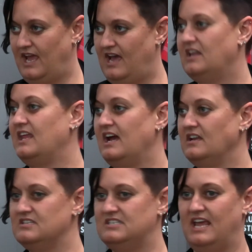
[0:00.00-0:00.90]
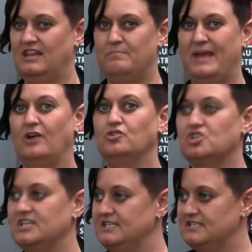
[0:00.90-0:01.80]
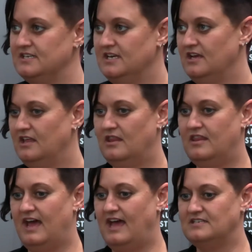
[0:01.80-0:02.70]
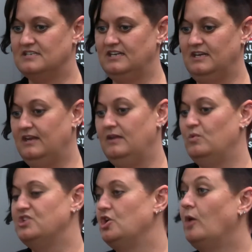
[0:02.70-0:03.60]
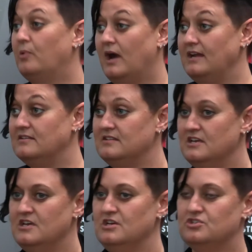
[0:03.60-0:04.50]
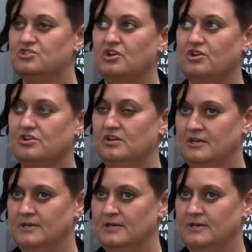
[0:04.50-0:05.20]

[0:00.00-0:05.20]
How do they understand the boundaries that in which it operates? So